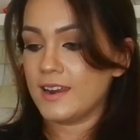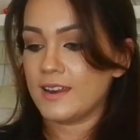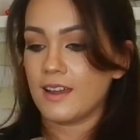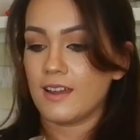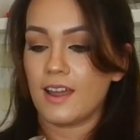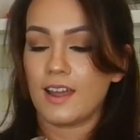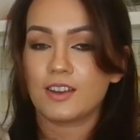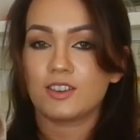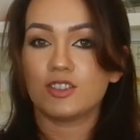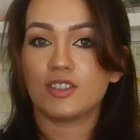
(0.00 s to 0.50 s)
I
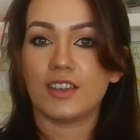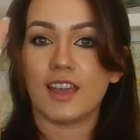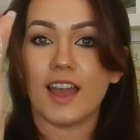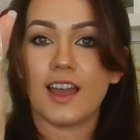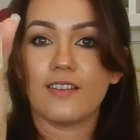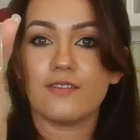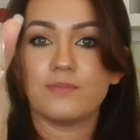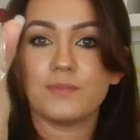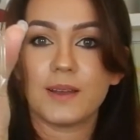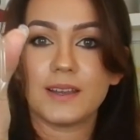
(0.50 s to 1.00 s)
actually
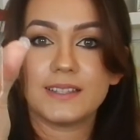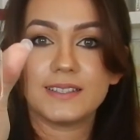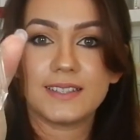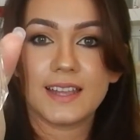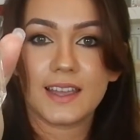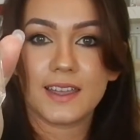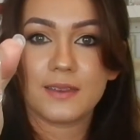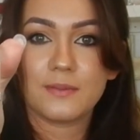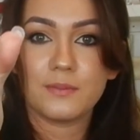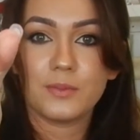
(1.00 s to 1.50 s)
have my
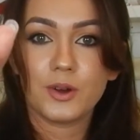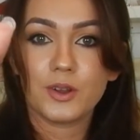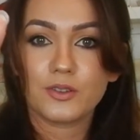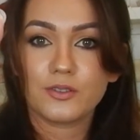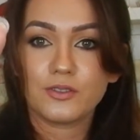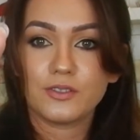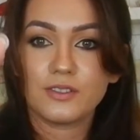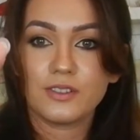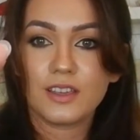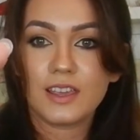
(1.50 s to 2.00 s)
second
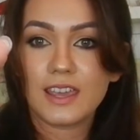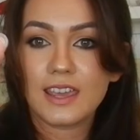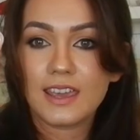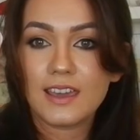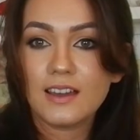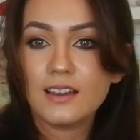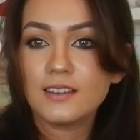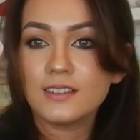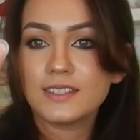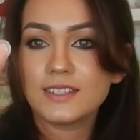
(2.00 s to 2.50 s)
bottle
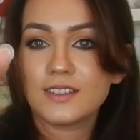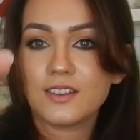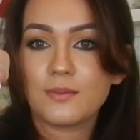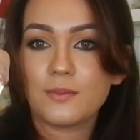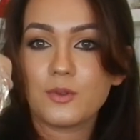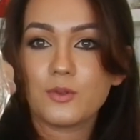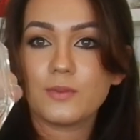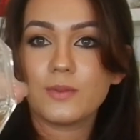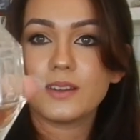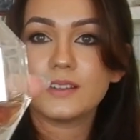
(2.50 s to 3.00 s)
here, so I'm
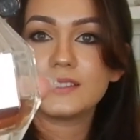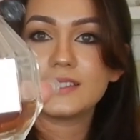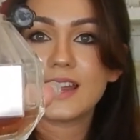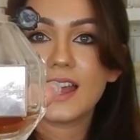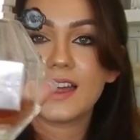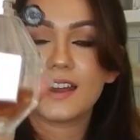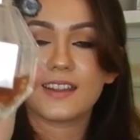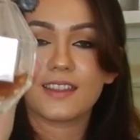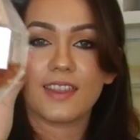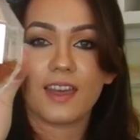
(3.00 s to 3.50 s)
almost
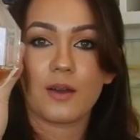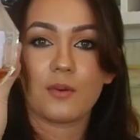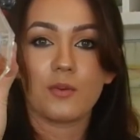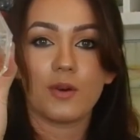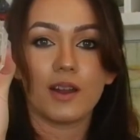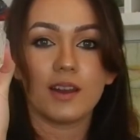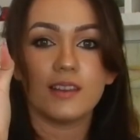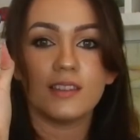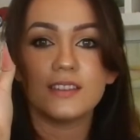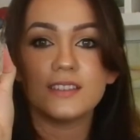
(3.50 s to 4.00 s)
out of that
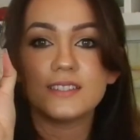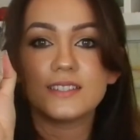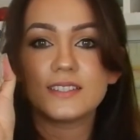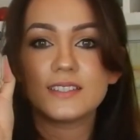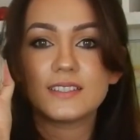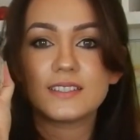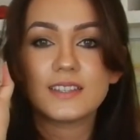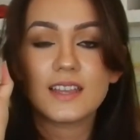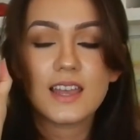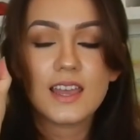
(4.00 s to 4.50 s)
one. This
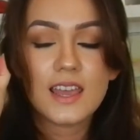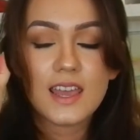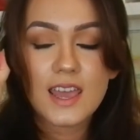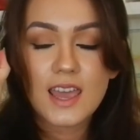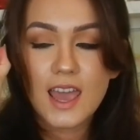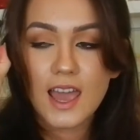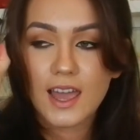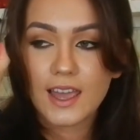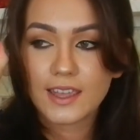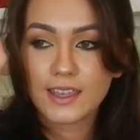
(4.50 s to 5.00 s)
is
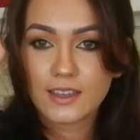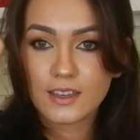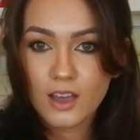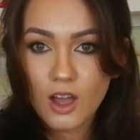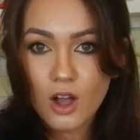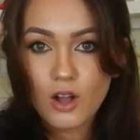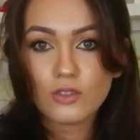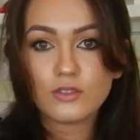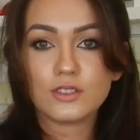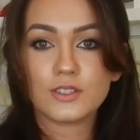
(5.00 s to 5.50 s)
a
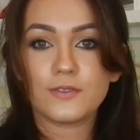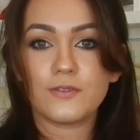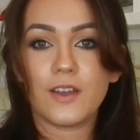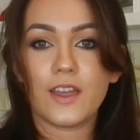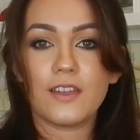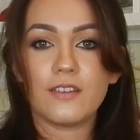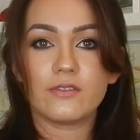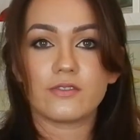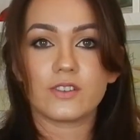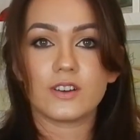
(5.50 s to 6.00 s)
cult
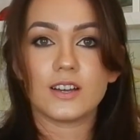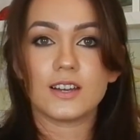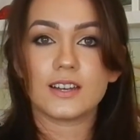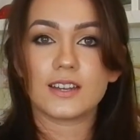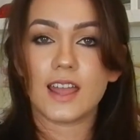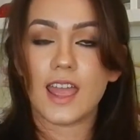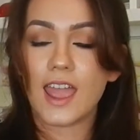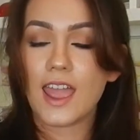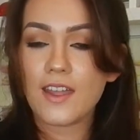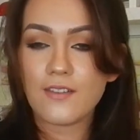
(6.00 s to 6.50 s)
favorite.
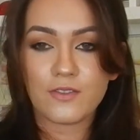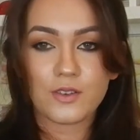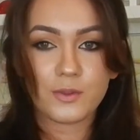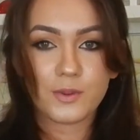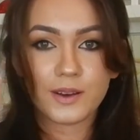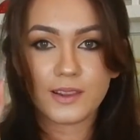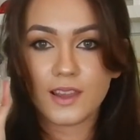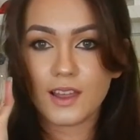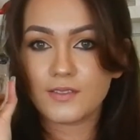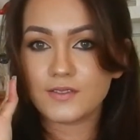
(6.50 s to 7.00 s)

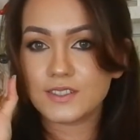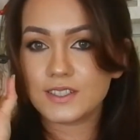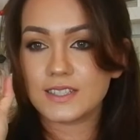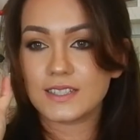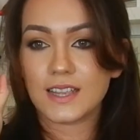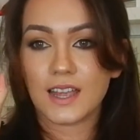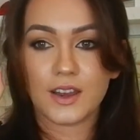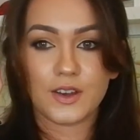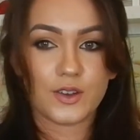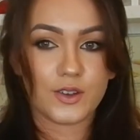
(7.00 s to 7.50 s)
Everyone loves
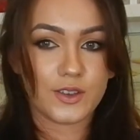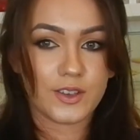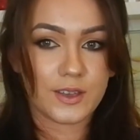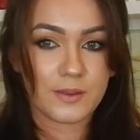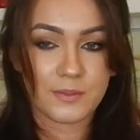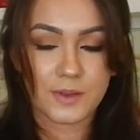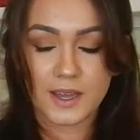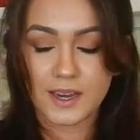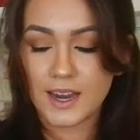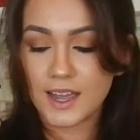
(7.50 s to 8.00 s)
this. I know
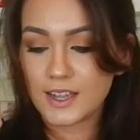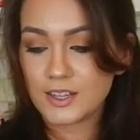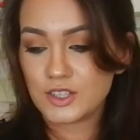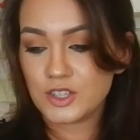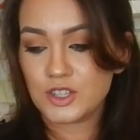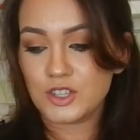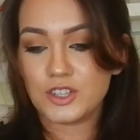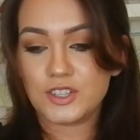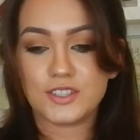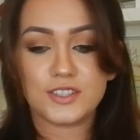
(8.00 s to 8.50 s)
Kim
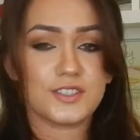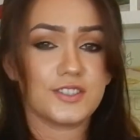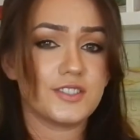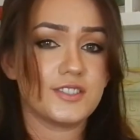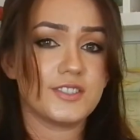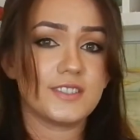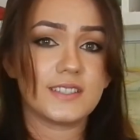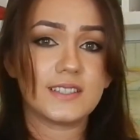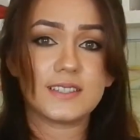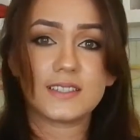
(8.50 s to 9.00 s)
Kardashian used to
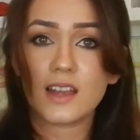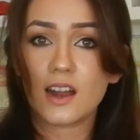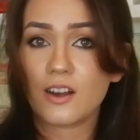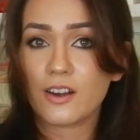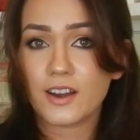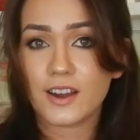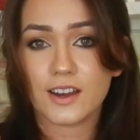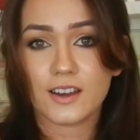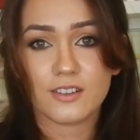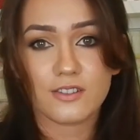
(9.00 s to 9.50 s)
use this,
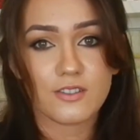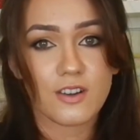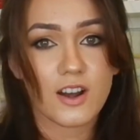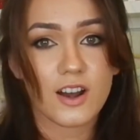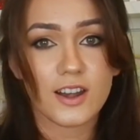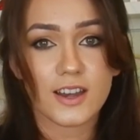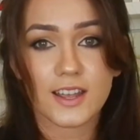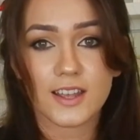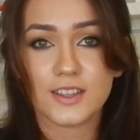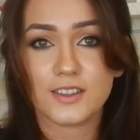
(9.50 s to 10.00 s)
Ariana
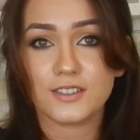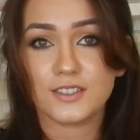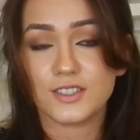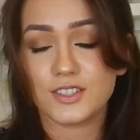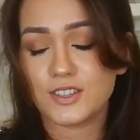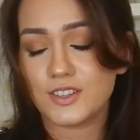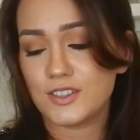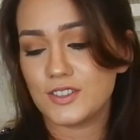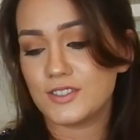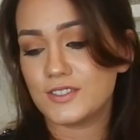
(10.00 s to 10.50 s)
Grande used
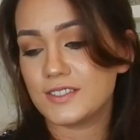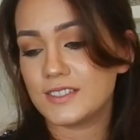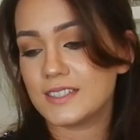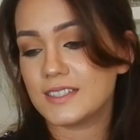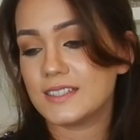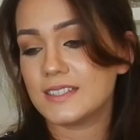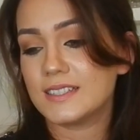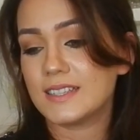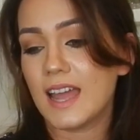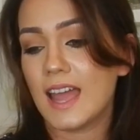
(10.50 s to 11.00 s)
to use
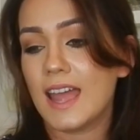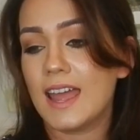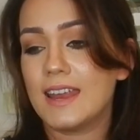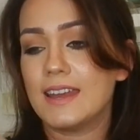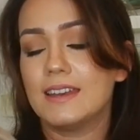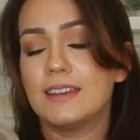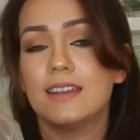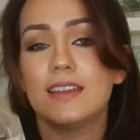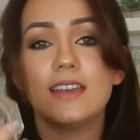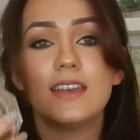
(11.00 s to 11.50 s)
this,
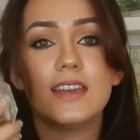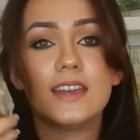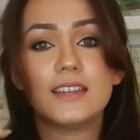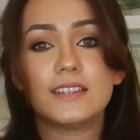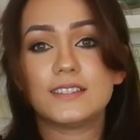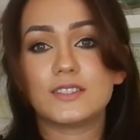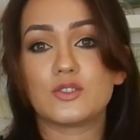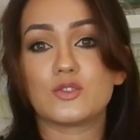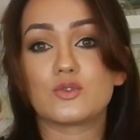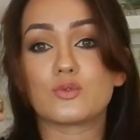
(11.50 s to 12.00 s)
and
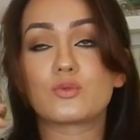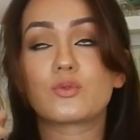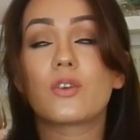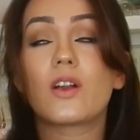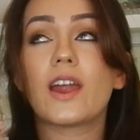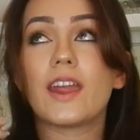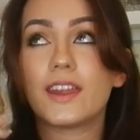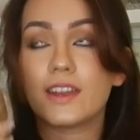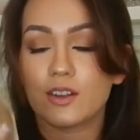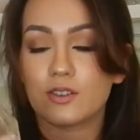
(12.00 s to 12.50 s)
it's a
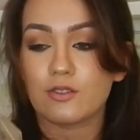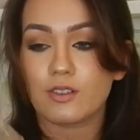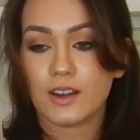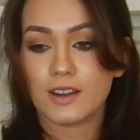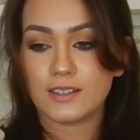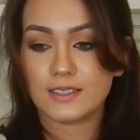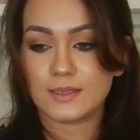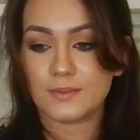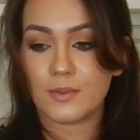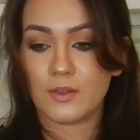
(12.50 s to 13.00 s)
great,
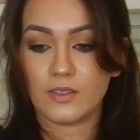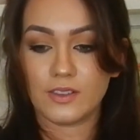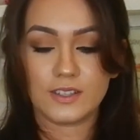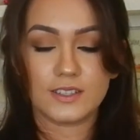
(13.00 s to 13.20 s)
great smell.